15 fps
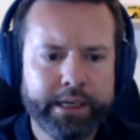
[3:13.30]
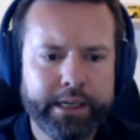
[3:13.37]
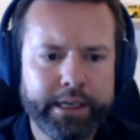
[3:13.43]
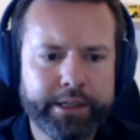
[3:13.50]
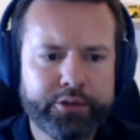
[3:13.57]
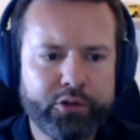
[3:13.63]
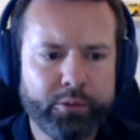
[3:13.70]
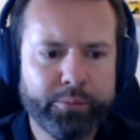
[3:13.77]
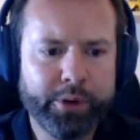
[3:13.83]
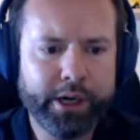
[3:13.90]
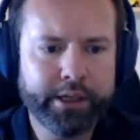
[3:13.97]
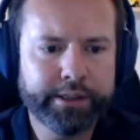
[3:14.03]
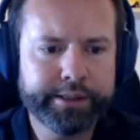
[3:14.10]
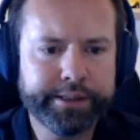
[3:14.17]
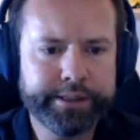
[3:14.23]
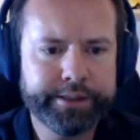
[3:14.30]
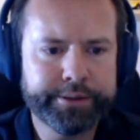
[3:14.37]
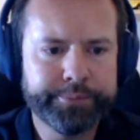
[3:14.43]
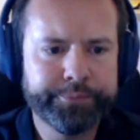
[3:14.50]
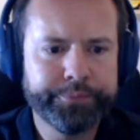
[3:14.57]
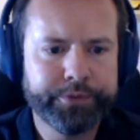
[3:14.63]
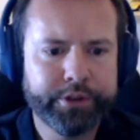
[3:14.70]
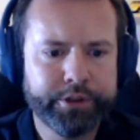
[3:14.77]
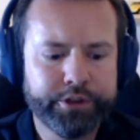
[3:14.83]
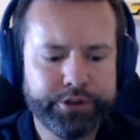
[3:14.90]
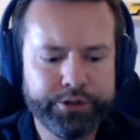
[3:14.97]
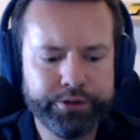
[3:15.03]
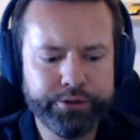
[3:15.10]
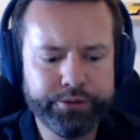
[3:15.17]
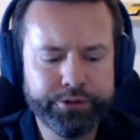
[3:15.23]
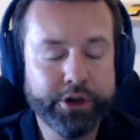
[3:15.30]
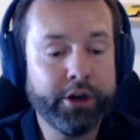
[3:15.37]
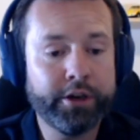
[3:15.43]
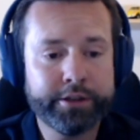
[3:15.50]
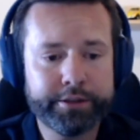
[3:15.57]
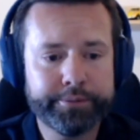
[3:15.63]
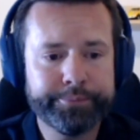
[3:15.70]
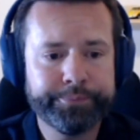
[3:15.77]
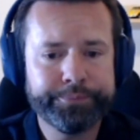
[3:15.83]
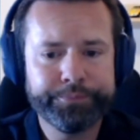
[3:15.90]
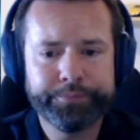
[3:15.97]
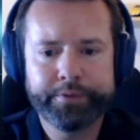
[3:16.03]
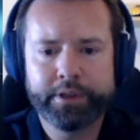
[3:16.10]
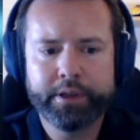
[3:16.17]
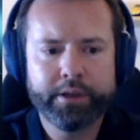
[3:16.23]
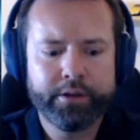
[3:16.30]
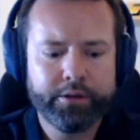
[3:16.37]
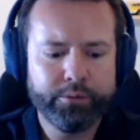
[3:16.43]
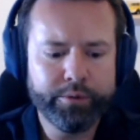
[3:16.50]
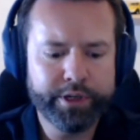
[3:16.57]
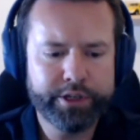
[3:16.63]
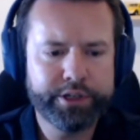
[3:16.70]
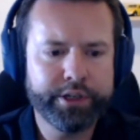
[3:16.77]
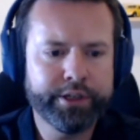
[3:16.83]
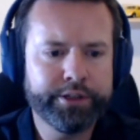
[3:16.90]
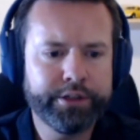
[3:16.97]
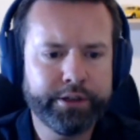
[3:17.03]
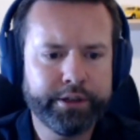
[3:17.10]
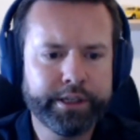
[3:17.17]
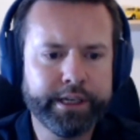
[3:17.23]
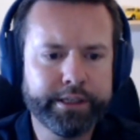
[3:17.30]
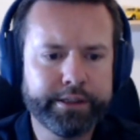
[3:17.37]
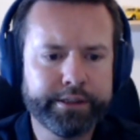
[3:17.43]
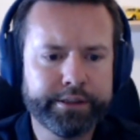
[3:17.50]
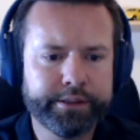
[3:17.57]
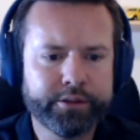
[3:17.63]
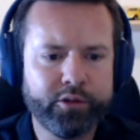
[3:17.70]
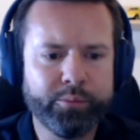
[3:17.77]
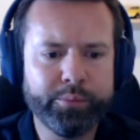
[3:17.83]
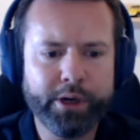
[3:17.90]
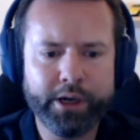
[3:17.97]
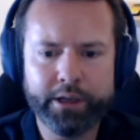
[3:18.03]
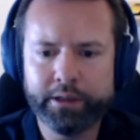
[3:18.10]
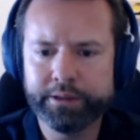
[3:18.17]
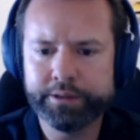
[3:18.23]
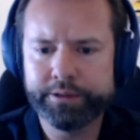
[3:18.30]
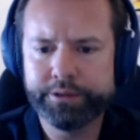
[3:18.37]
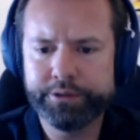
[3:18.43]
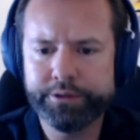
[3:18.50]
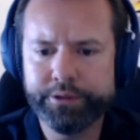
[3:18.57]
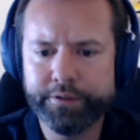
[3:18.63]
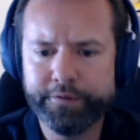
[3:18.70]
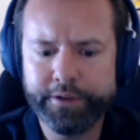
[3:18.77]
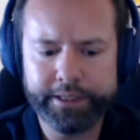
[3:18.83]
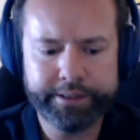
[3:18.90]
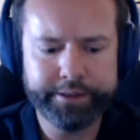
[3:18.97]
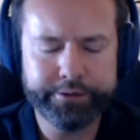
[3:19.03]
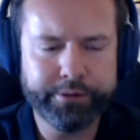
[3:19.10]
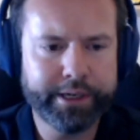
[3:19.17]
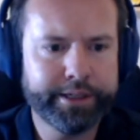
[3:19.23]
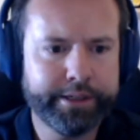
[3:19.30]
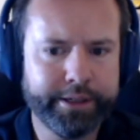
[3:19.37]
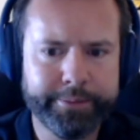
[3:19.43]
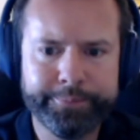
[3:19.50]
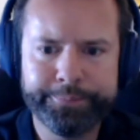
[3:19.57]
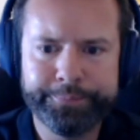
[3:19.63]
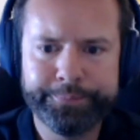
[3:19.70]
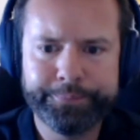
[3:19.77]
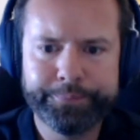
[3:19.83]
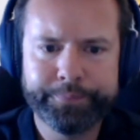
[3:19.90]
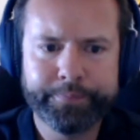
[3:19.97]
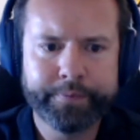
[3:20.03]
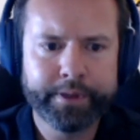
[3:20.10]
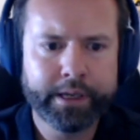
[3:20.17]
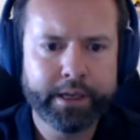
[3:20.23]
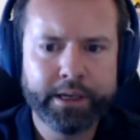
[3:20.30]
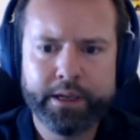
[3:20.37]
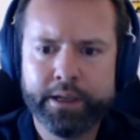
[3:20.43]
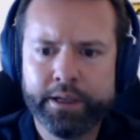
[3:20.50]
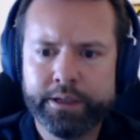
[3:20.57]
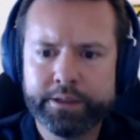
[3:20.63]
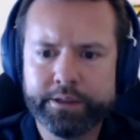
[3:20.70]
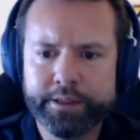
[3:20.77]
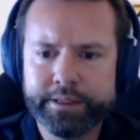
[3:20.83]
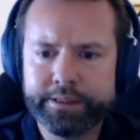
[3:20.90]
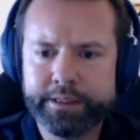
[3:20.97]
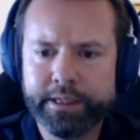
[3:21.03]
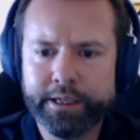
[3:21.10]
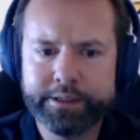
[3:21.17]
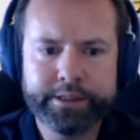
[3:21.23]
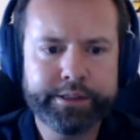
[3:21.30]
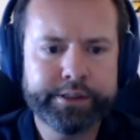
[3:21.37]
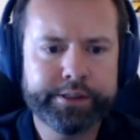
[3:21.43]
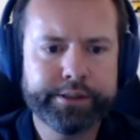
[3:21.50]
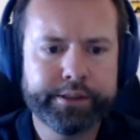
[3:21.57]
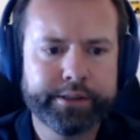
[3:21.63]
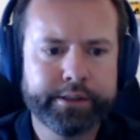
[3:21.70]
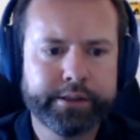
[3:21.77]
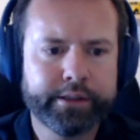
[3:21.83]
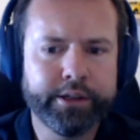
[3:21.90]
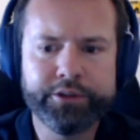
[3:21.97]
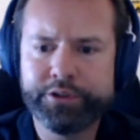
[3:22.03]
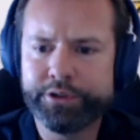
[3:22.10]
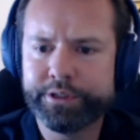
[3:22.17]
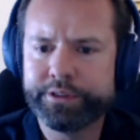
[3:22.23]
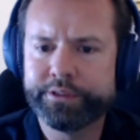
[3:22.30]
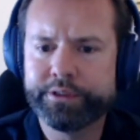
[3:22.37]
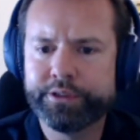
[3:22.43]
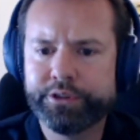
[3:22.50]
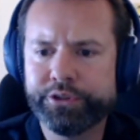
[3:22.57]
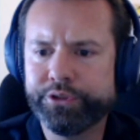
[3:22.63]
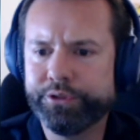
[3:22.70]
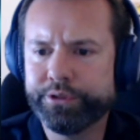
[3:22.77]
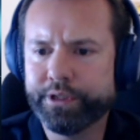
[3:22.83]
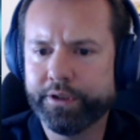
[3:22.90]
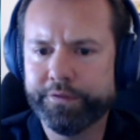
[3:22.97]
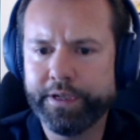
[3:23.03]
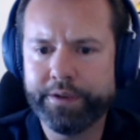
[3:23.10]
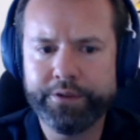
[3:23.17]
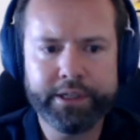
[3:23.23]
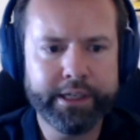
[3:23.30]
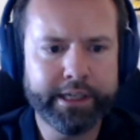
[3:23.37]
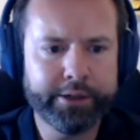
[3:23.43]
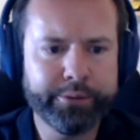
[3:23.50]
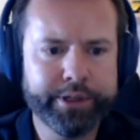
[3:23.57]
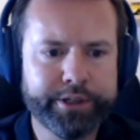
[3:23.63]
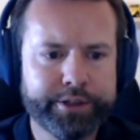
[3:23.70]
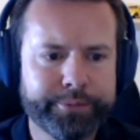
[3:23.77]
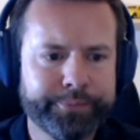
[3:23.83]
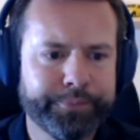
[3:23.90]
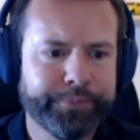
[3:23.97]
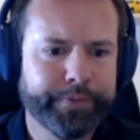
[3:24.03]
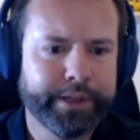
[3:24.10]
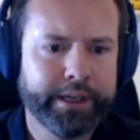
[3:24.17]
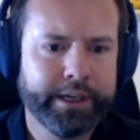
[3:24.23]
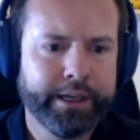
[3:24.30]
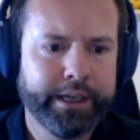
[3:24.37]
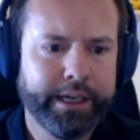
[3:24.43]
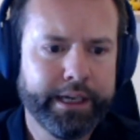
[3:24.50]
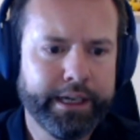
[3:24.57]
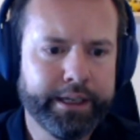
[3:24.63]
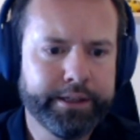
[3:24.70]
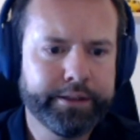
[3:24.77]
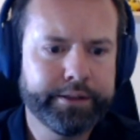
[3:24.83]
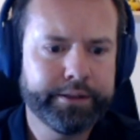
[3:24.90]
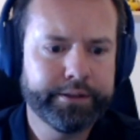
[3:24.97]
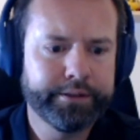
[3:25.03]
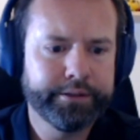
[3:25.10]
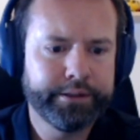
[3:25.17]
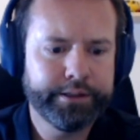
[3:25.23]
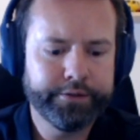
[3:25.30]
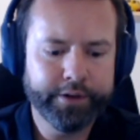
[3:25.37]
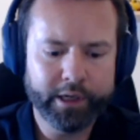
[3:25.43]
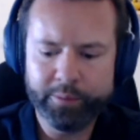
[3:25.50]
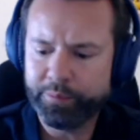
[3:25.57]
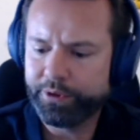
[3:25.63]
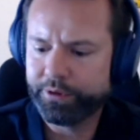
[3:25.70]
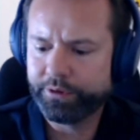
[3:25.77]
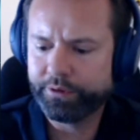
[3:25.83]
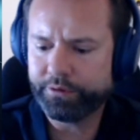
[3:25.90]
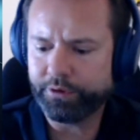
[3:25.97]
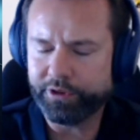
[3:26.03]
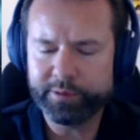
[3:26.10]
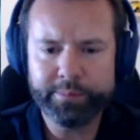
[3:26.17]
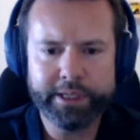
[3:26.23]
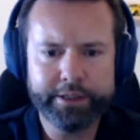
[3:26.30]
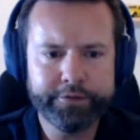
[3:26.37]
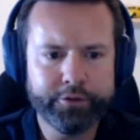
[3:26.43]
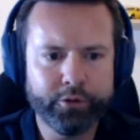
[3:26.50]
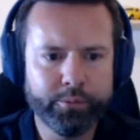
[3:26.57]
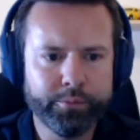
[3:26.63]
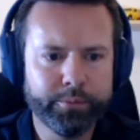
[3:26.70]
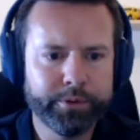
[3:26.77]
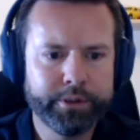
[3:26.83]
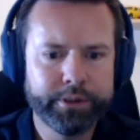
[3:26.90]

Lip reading: It compiles it to Dart, which in turn gets compiled to the Flutter runtime. So this allows us Clojurists to use our favorite language and develop cross-platform,